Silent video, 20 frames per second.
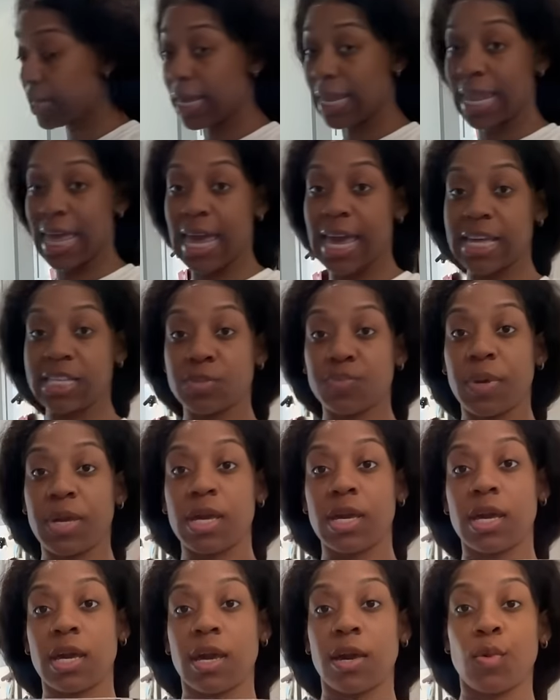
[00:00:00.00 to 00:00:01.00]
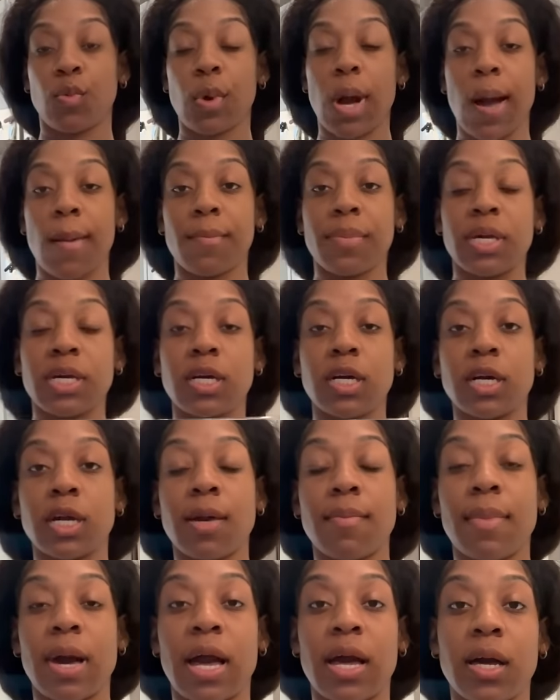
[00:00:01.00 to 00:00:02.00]
glass pan where I'm gonna be
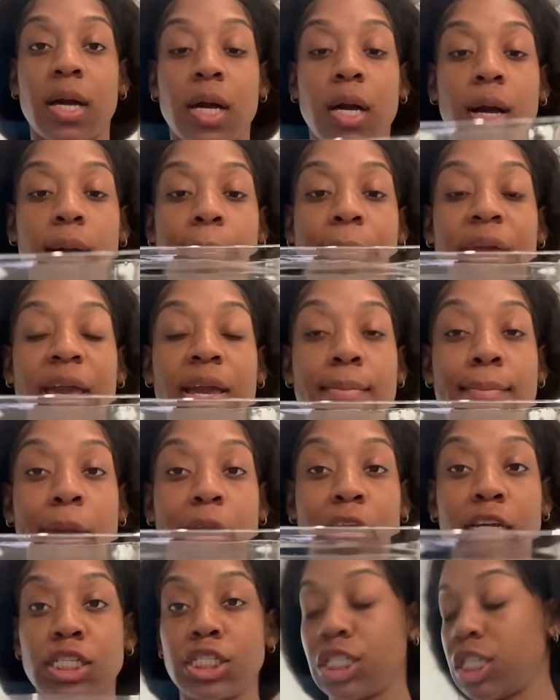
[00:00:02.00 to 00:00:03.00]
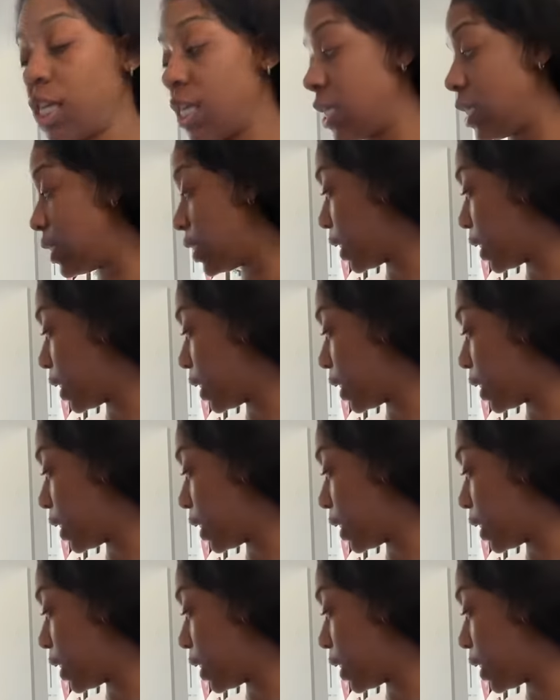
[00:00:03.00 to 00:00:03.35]
cooking my baked mac and cheese